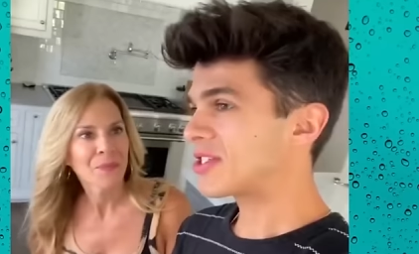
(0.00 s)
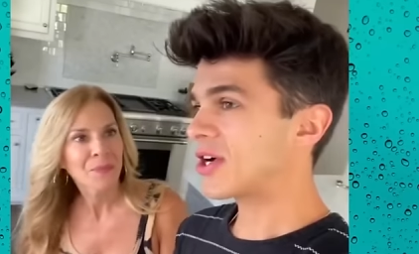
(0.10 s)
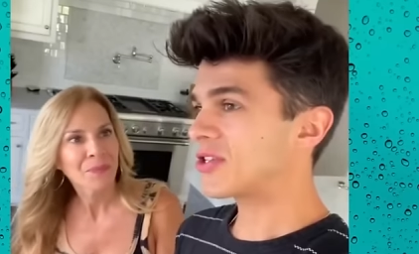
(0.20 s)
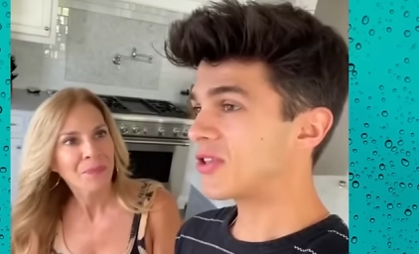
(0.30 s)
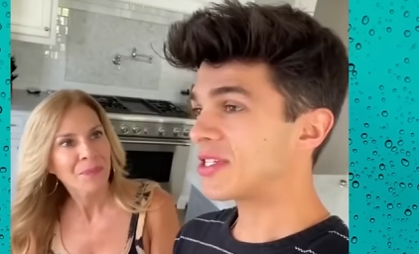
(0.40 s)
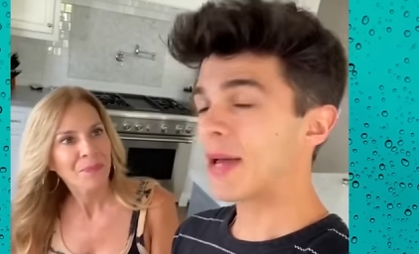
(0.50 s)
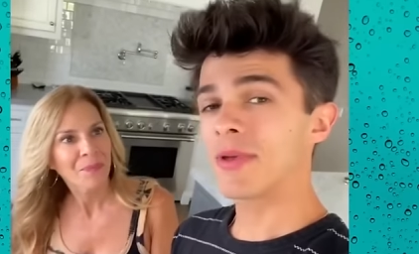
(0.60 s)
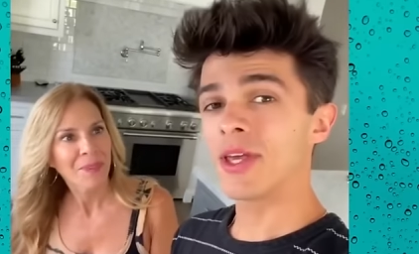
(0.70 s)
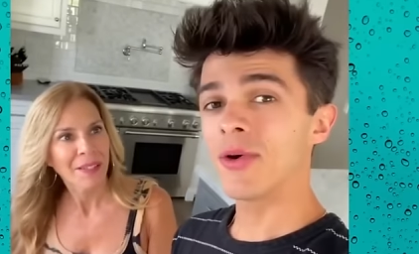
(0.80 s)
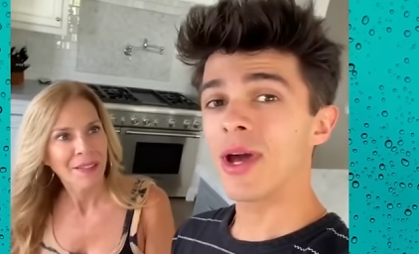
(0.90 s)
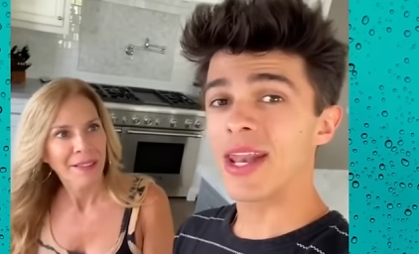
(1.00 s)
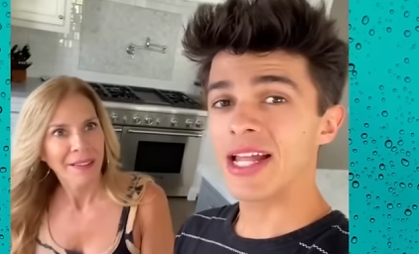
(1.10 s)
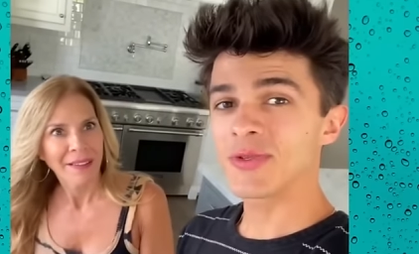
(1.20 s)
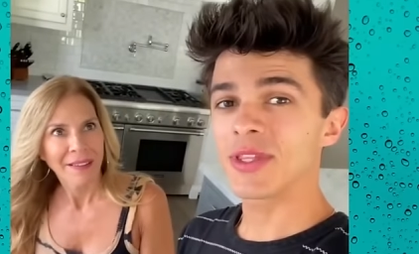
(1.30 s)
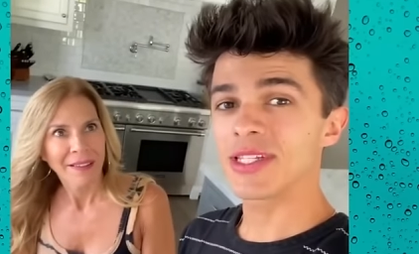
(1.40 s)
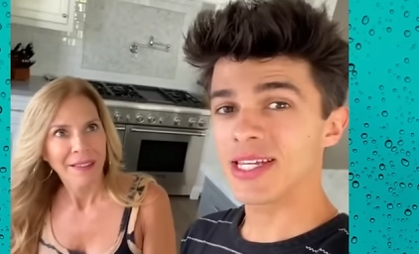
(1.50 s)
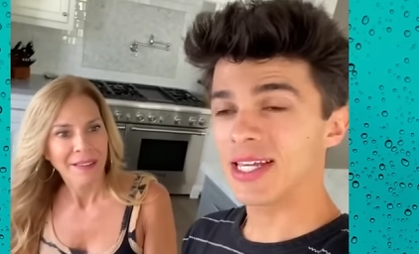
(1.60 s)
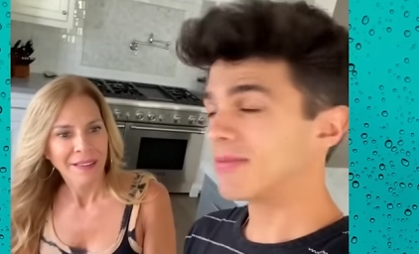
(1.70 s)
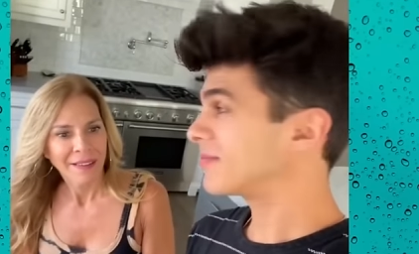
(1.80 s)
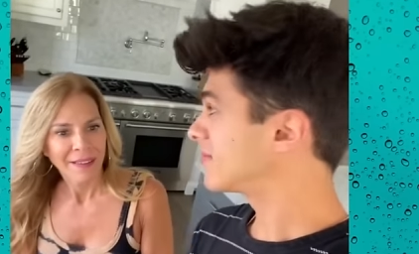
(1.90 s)
Speaker 1: What starts with a W and ends with a
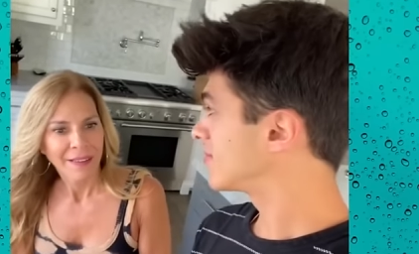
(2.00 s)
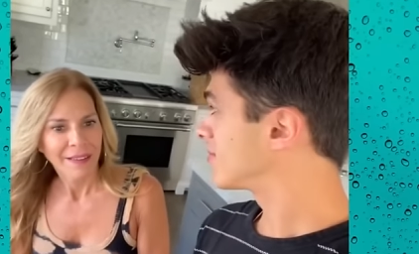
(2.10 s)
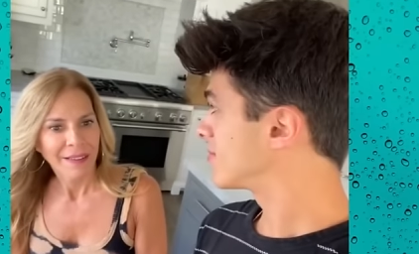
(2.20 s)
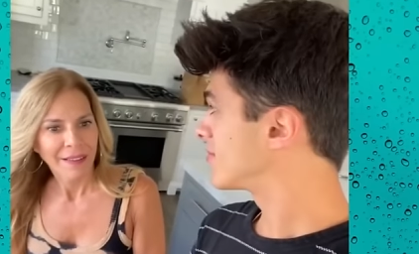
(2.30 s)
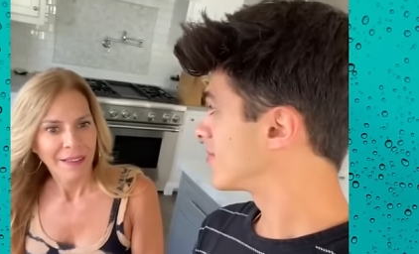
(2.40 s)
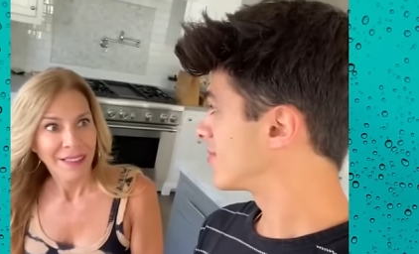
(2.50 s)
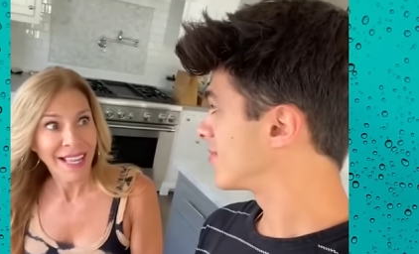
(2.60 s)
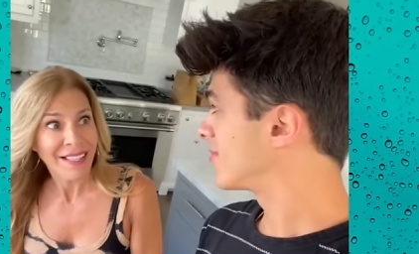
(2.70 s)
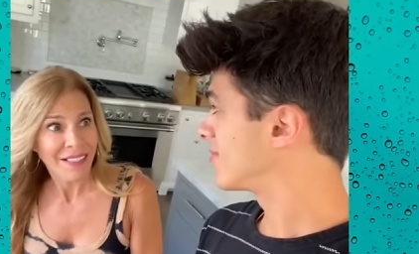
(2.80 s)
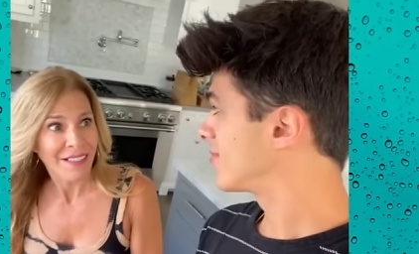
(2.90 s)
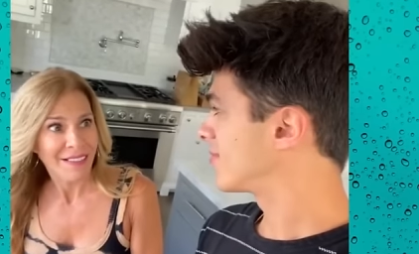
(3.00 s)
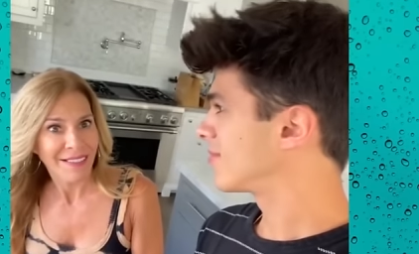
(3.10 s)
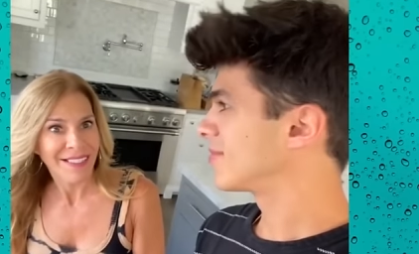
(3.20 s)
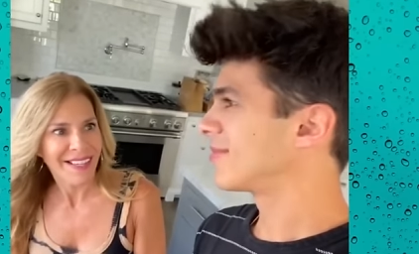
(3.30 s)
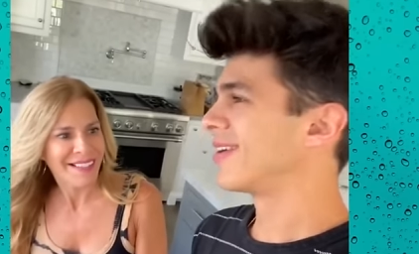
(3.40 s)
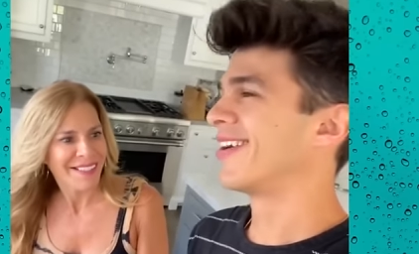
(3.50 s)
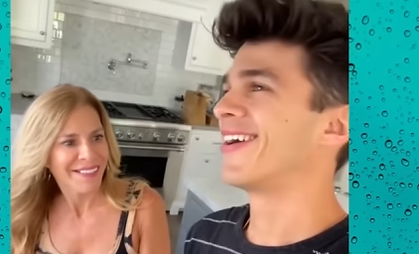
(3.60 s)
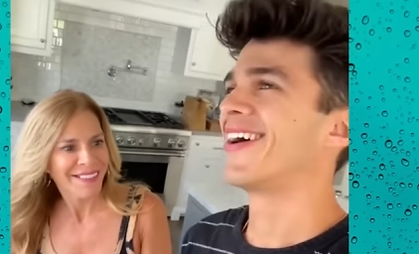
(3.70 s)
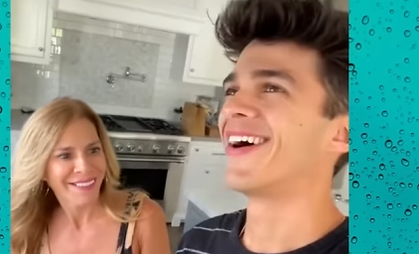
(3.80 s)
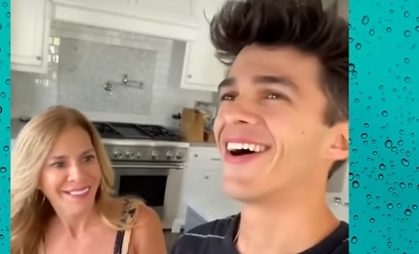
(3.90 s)
T? Yes, it does.
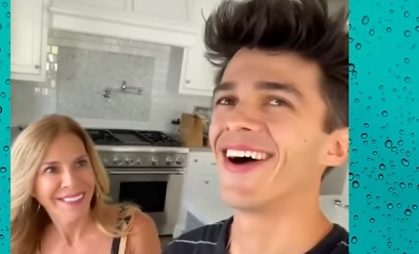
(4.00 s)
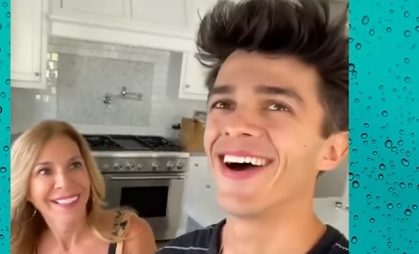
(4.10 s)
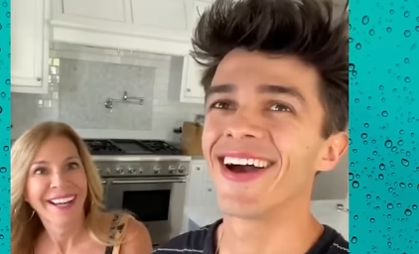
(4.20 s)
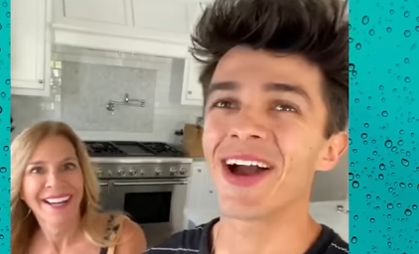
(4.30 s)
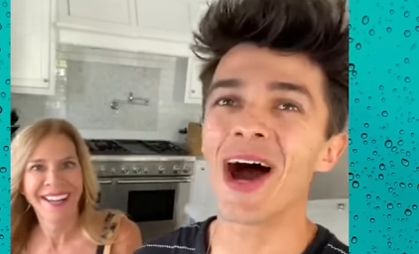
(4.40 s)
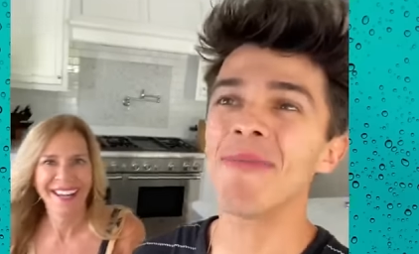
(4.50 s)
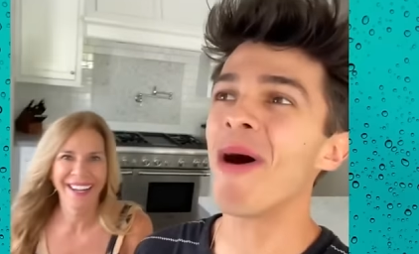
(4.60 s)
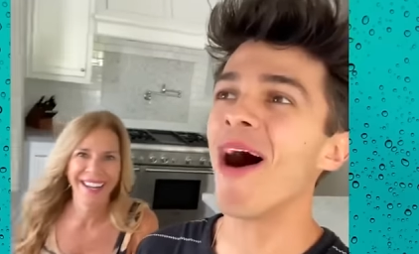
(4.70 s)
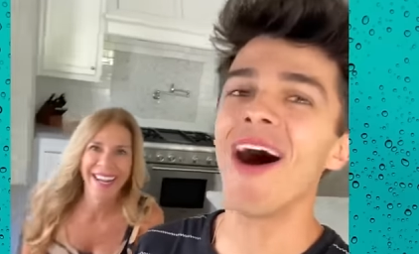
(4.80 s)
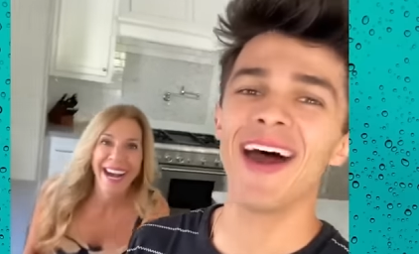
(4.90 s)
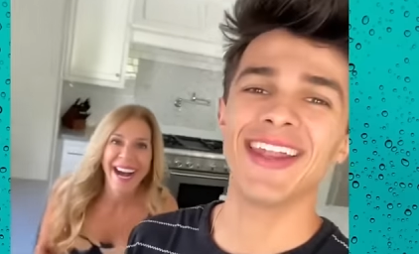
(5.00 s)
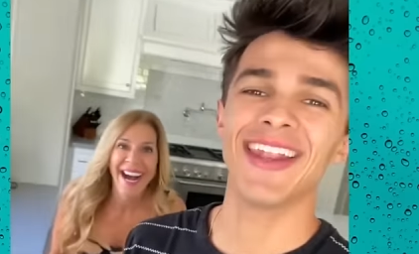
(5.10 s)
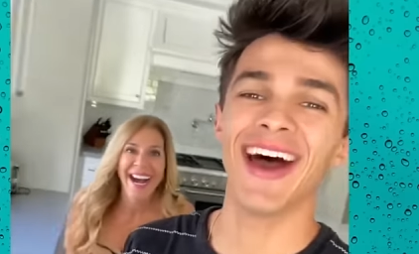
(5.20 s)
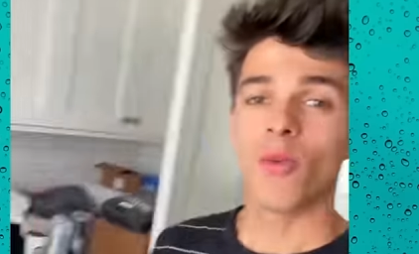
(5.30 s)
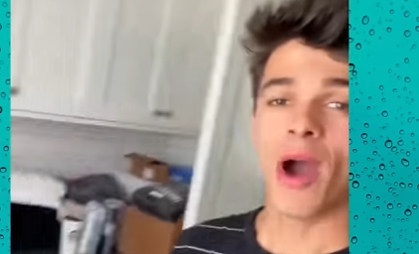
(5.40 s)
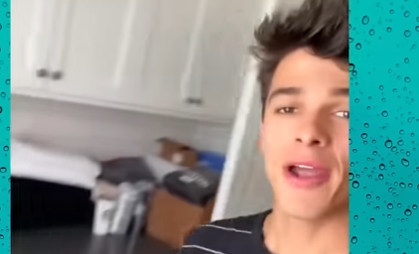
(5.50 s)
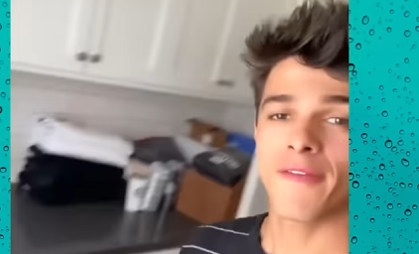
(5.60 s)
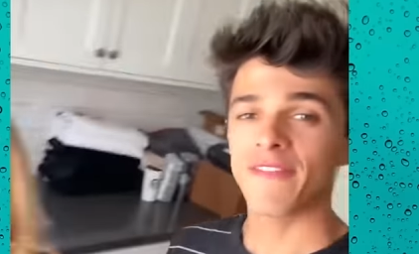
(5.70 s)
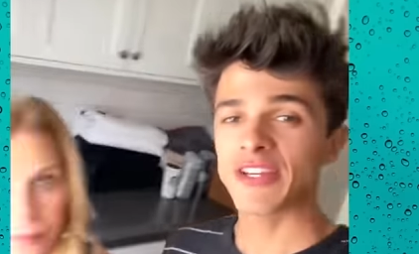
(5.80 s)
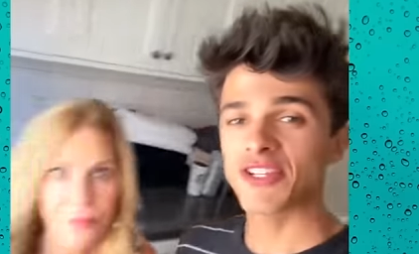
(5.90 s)
Come on.
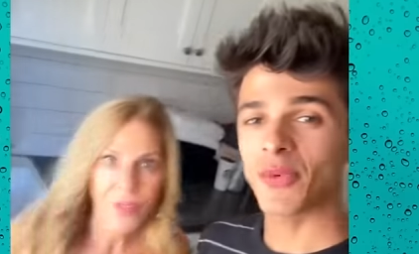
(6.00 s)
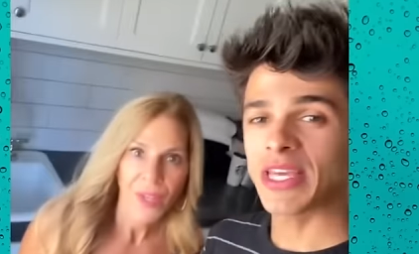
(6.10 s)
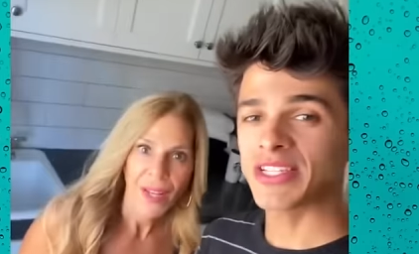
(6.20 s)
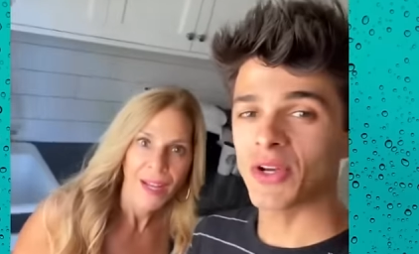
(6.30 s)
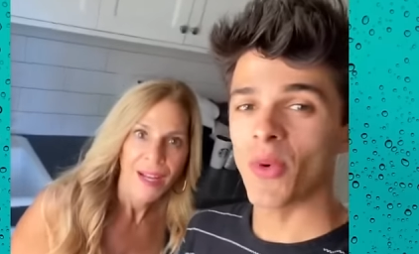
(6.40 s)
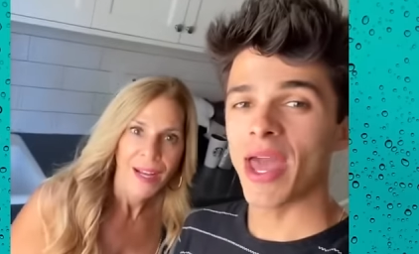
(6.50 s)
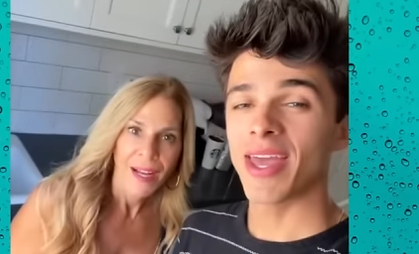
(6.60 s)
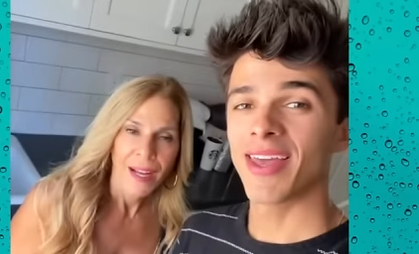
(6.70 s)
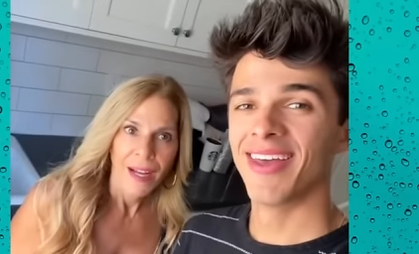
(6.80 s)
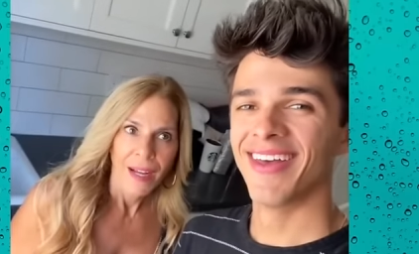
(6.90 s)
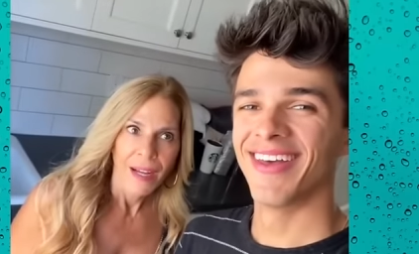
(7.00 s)
Why are fish so easy to weigh?